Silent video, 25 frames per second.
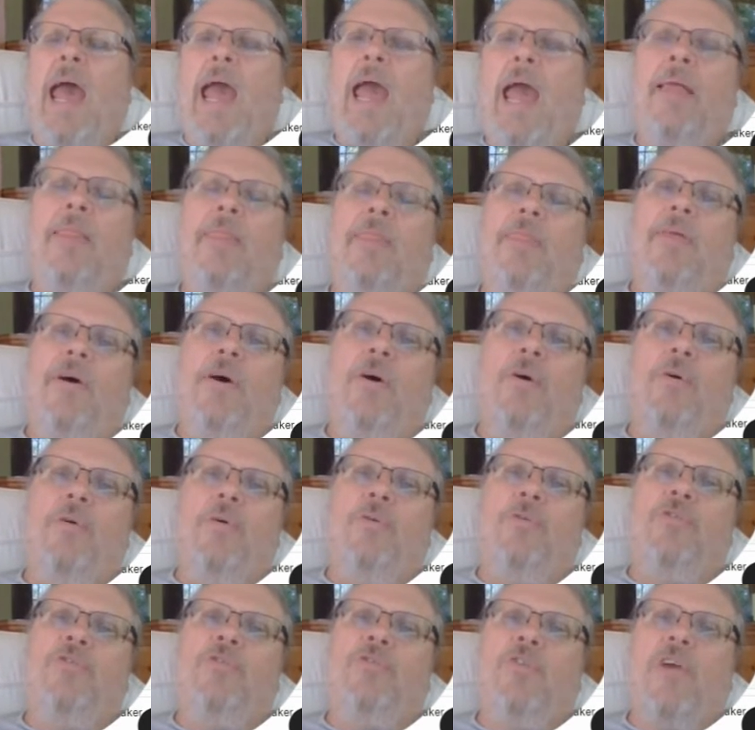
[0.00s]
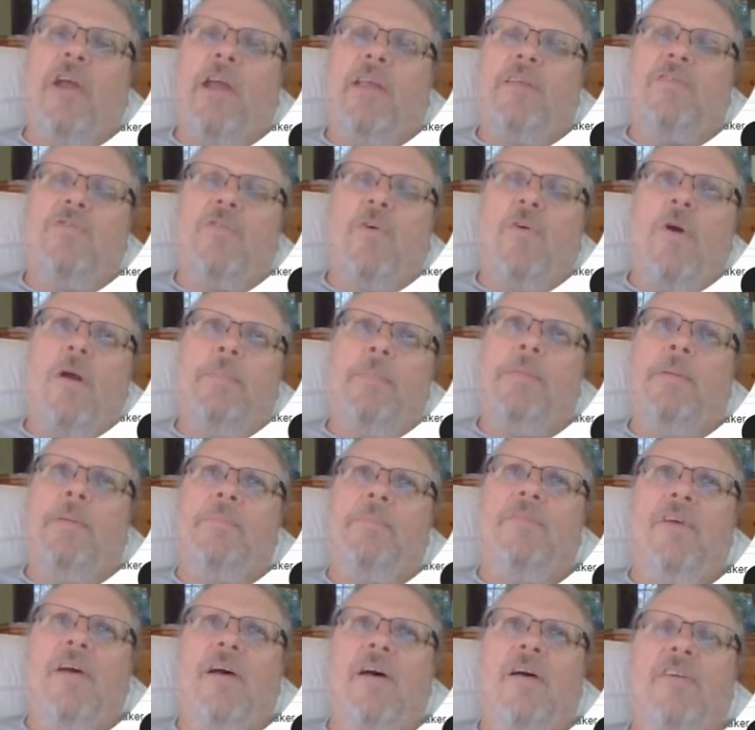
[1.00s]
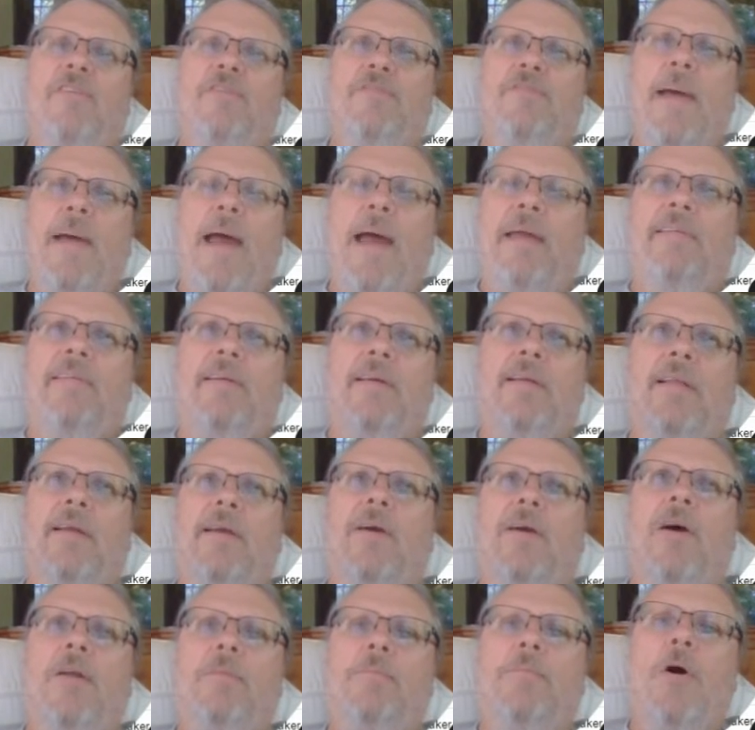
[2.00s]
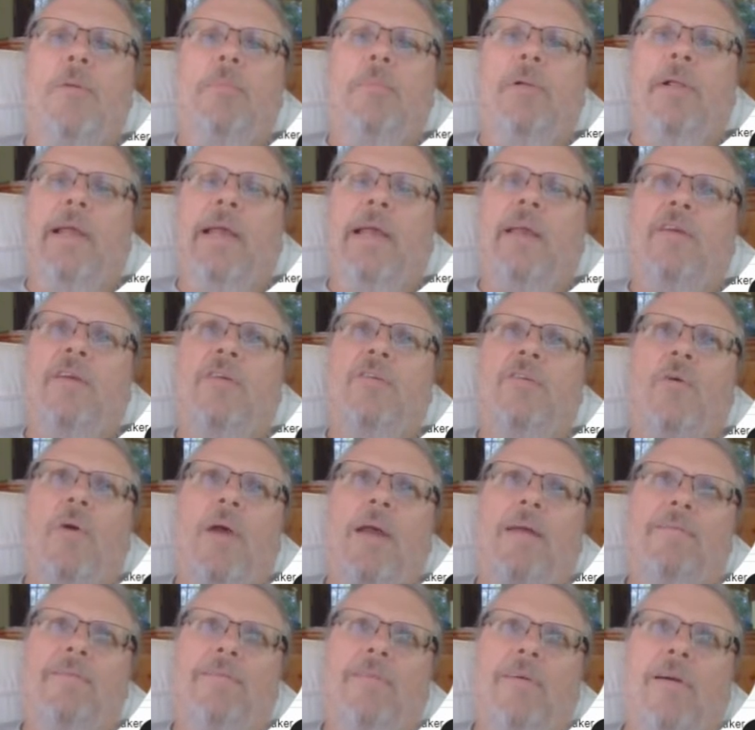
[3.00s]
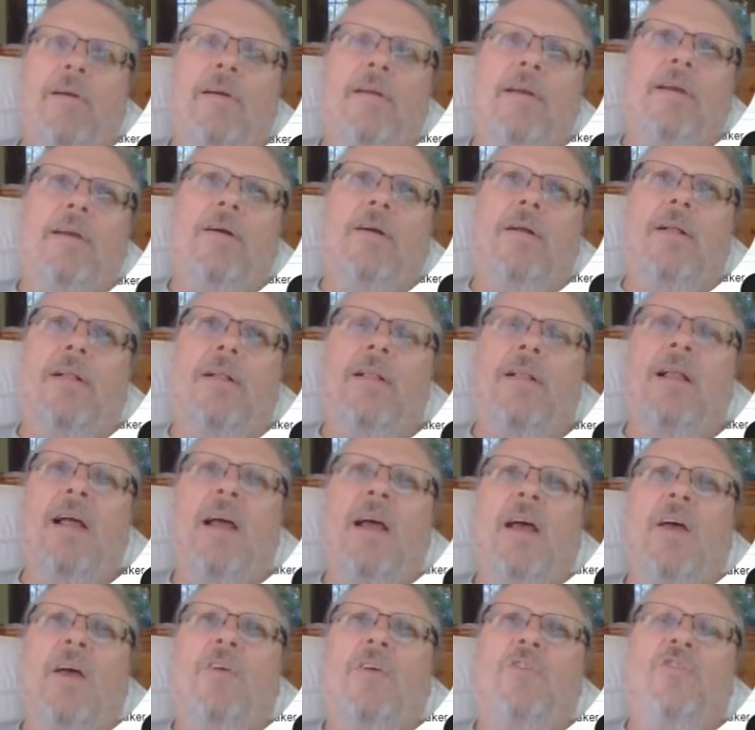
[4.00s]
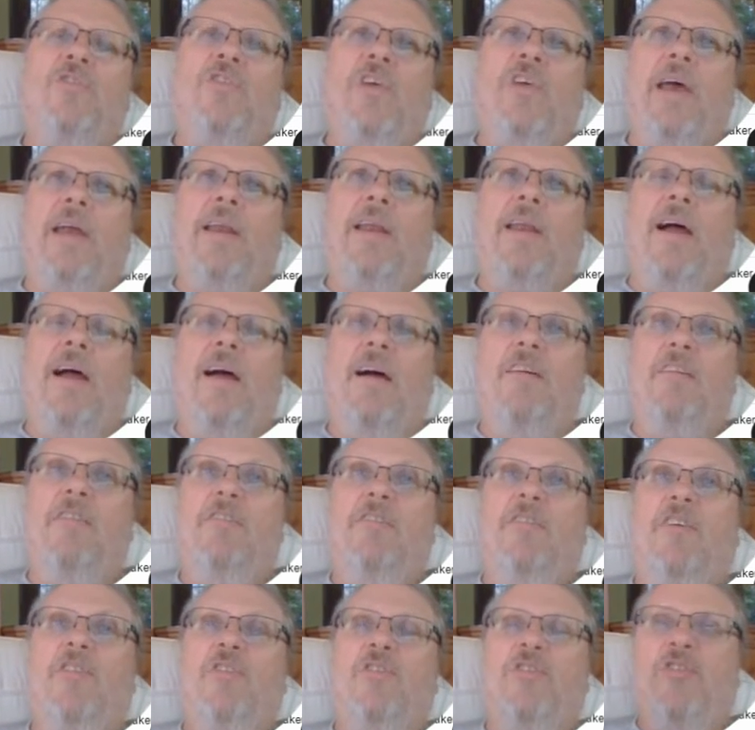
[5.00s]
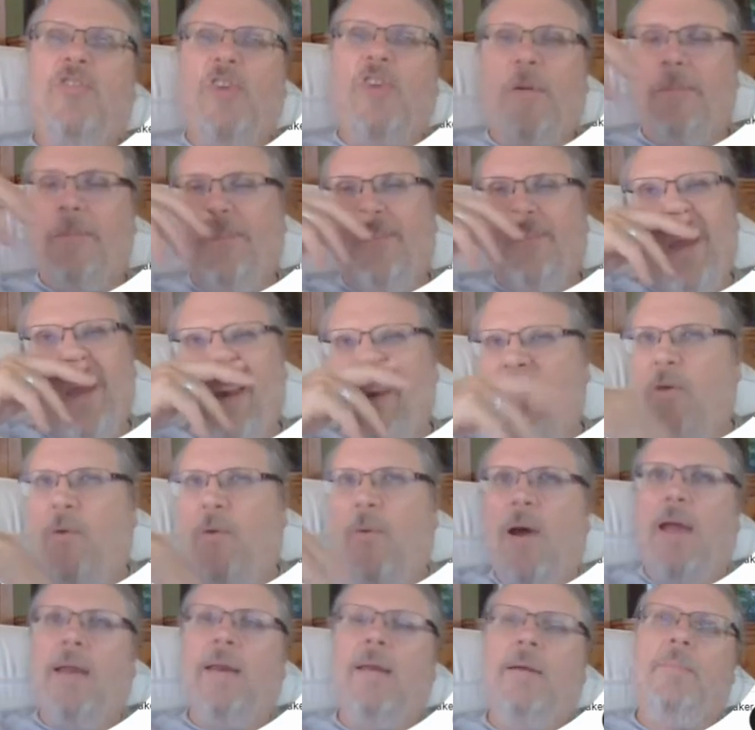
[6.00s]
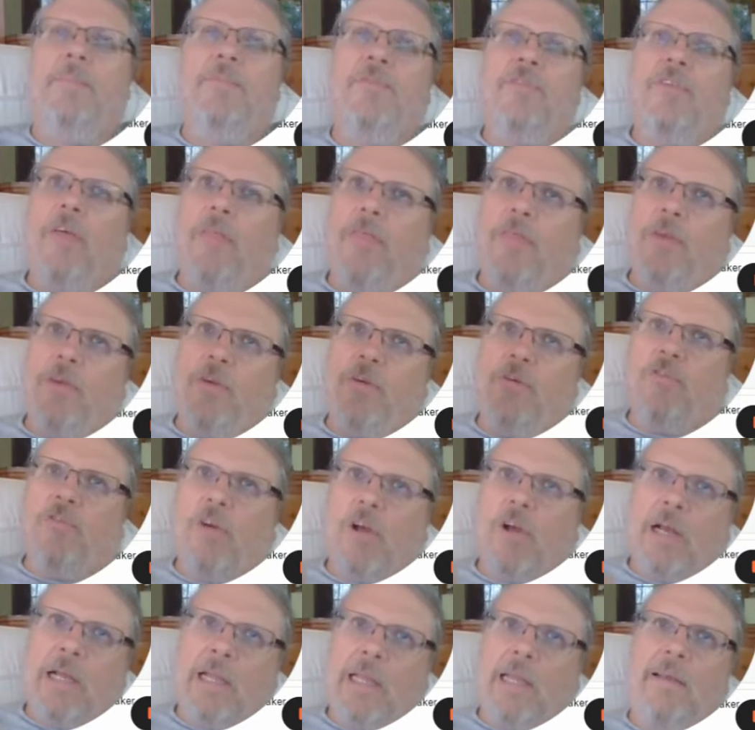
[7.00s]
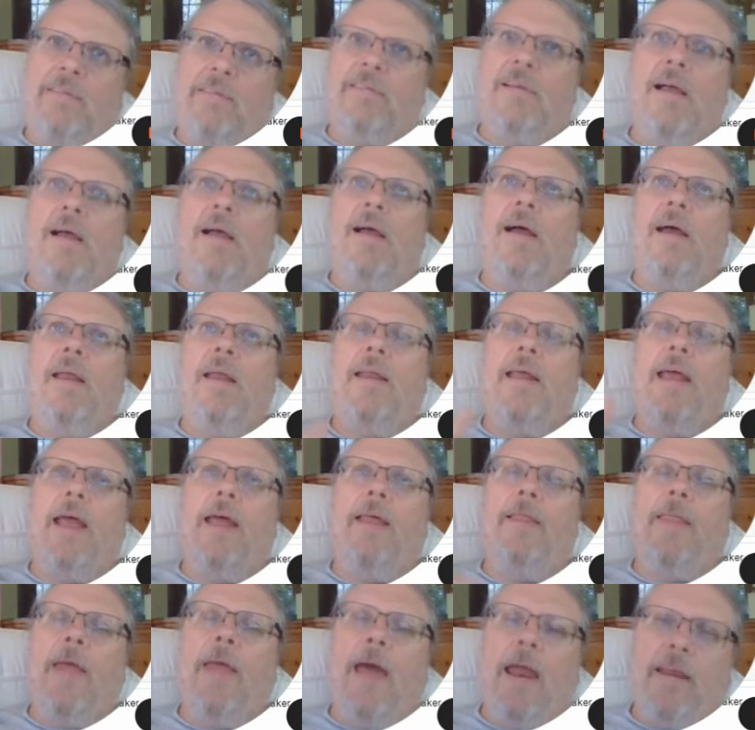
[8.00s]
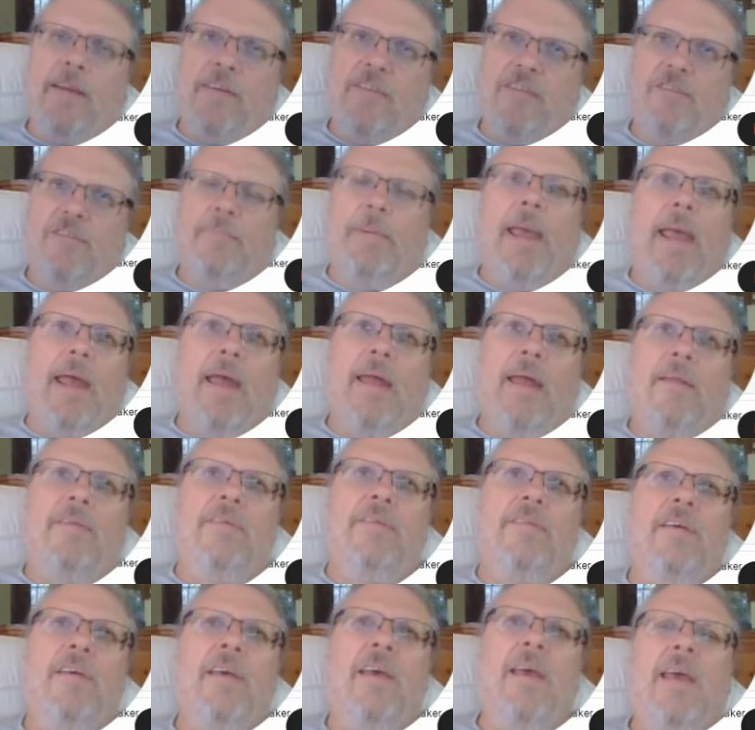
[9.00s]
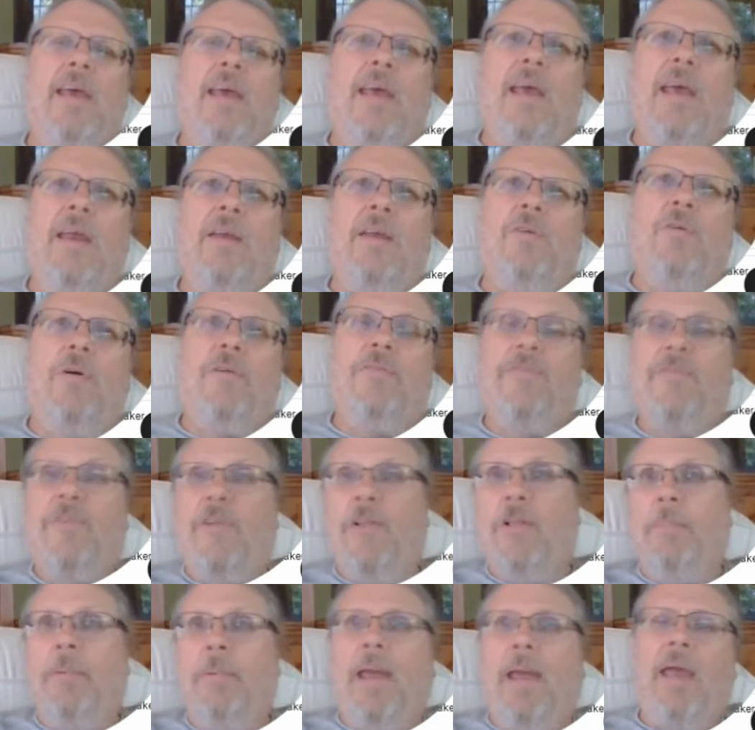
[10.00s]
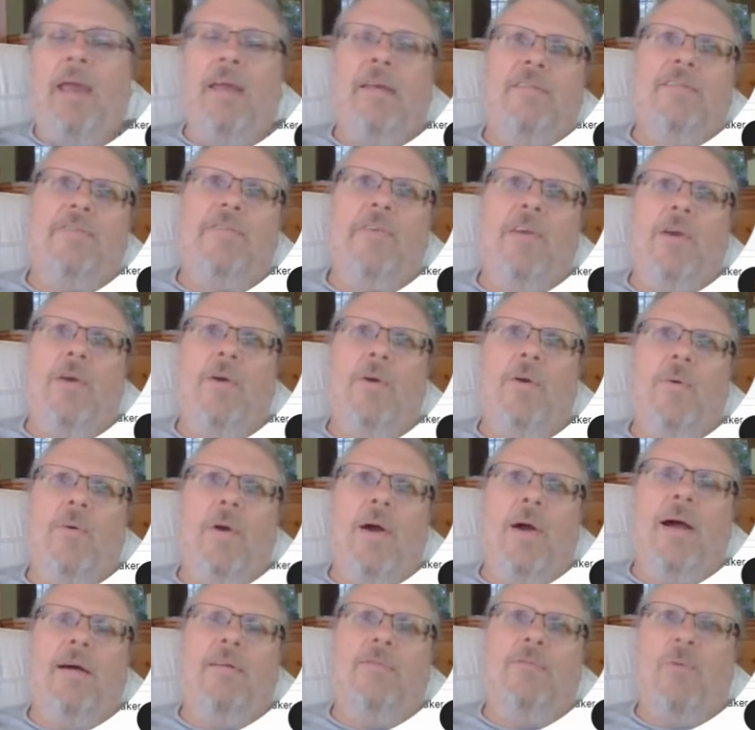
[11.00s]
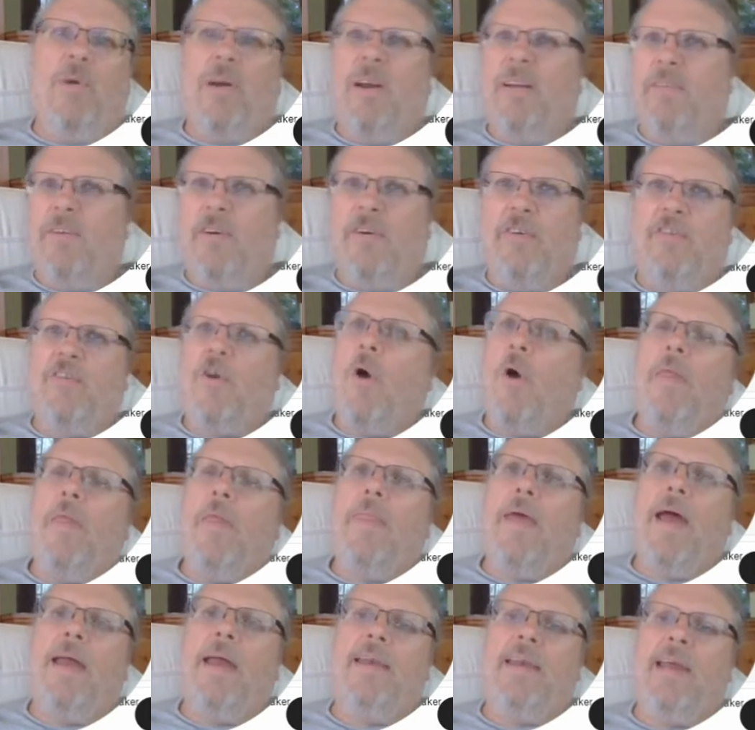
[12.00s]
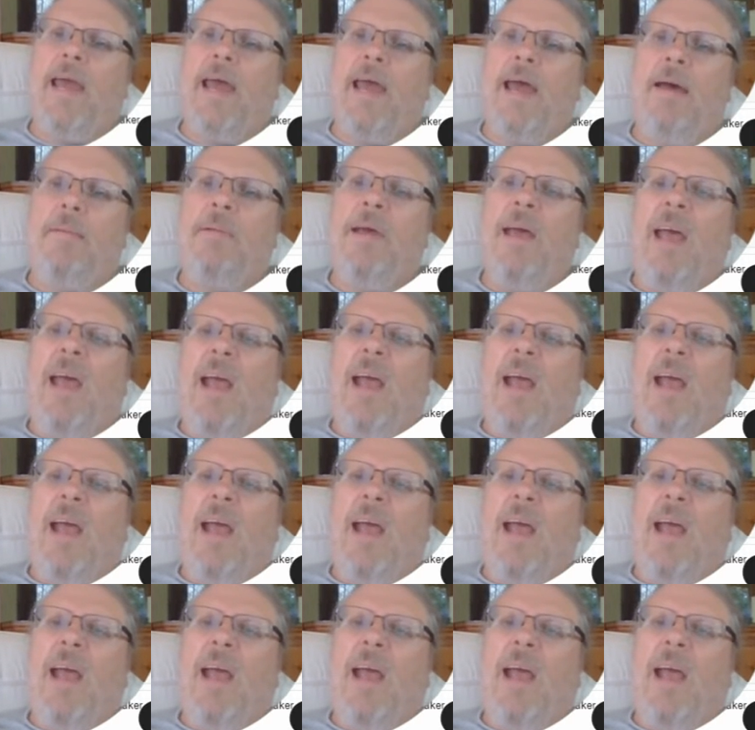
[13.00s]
and those transform themselves magically on mobile into a vertical set of sub menu items that the user clicks on, and that expands into a full page view of whatever's on that tab.